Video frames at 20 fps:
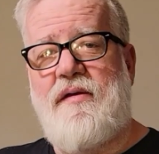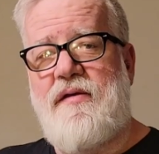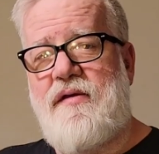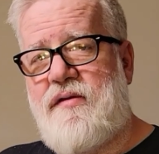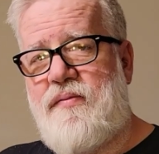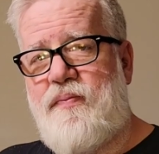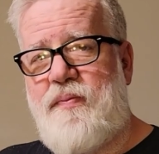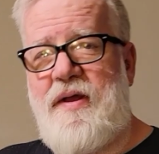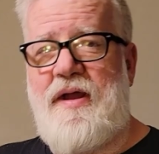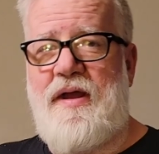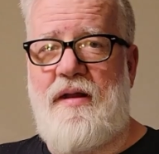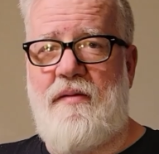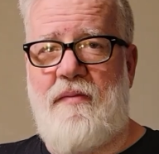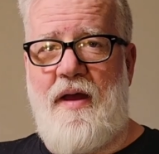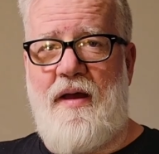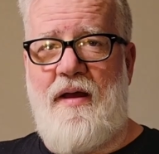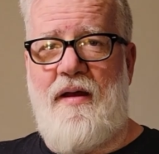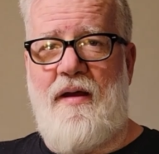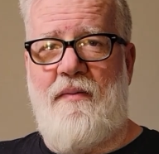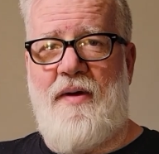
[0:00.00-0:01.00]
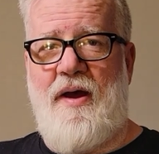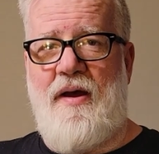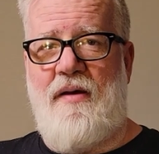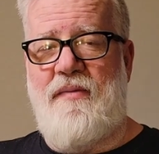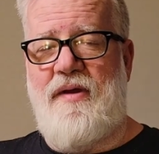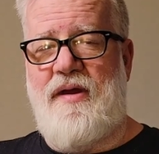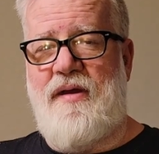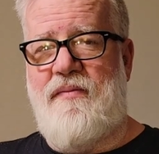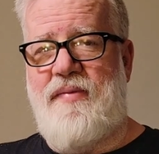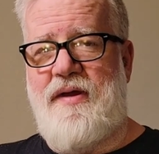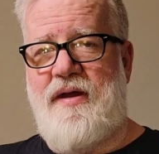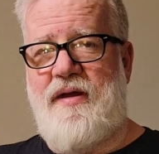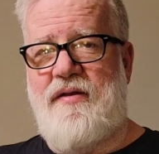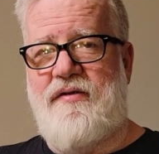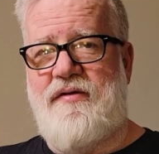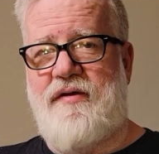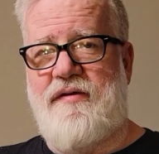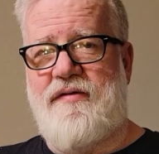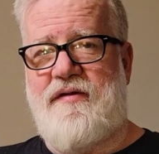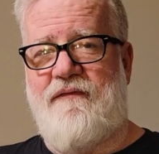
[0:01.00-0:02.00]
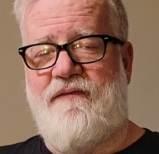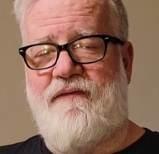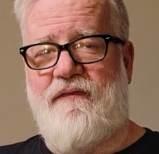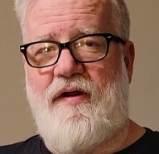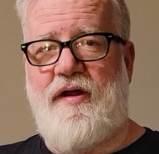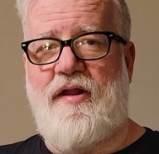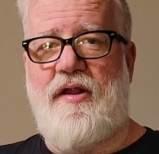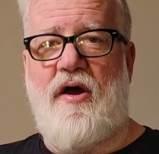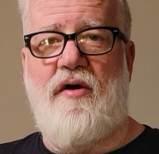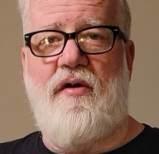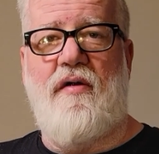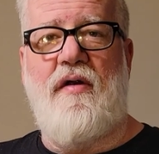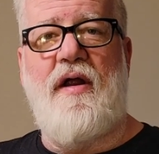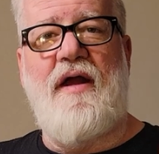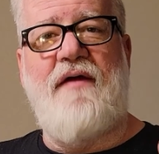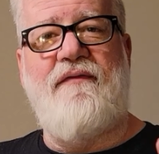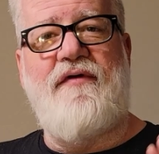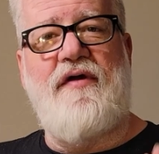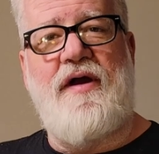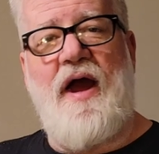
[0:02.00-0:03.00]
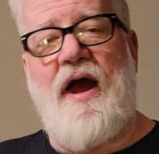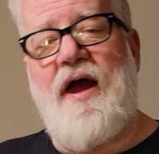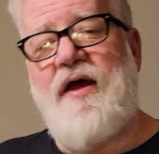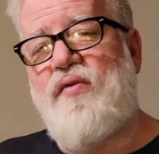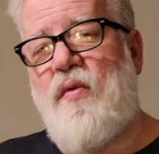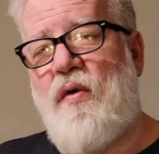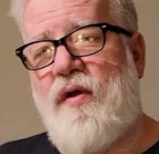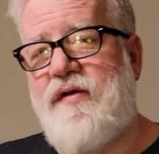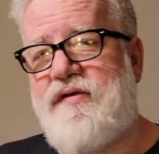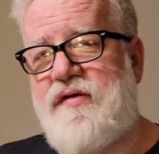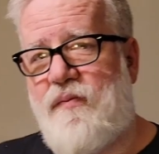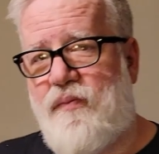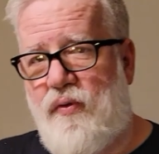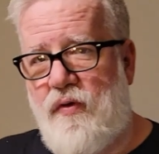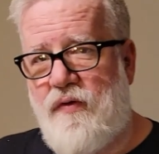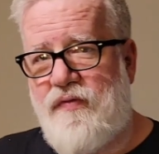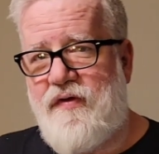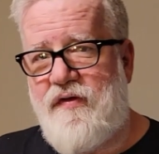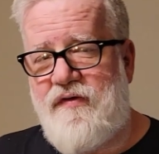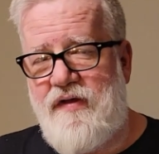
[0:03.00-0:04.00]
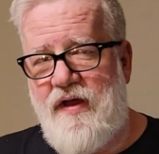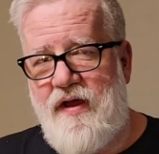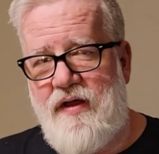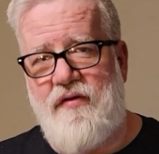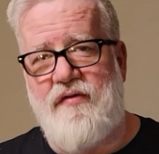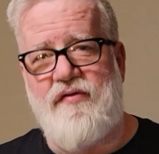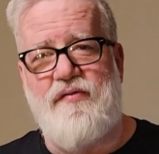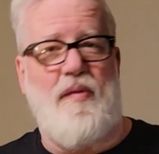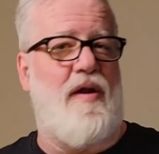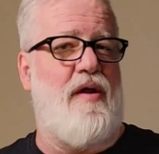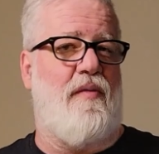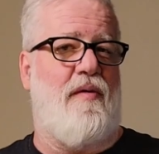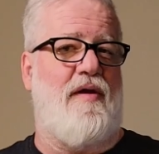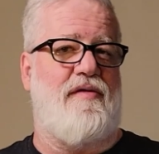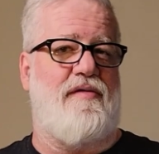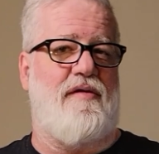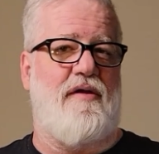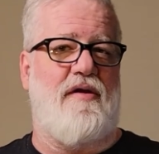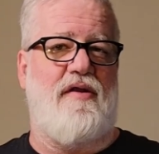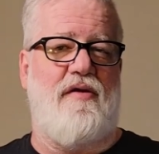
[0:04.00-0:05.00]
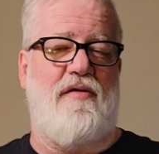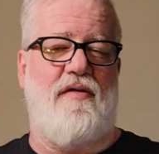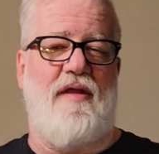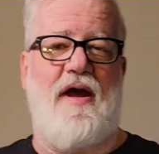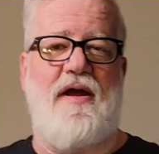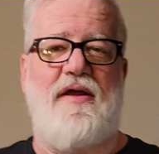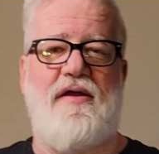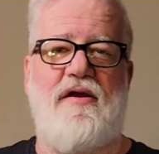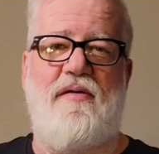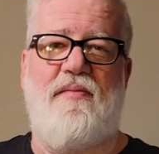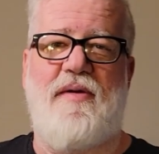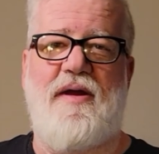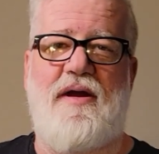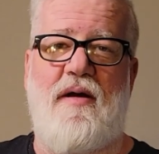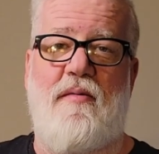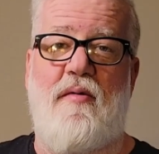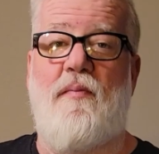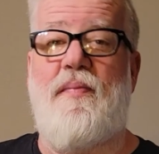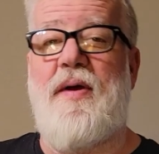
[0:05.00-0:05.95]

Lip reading: Speaking about me being just a freeloader, if you guys want to support the channel, there's many ways you can do that. You can become a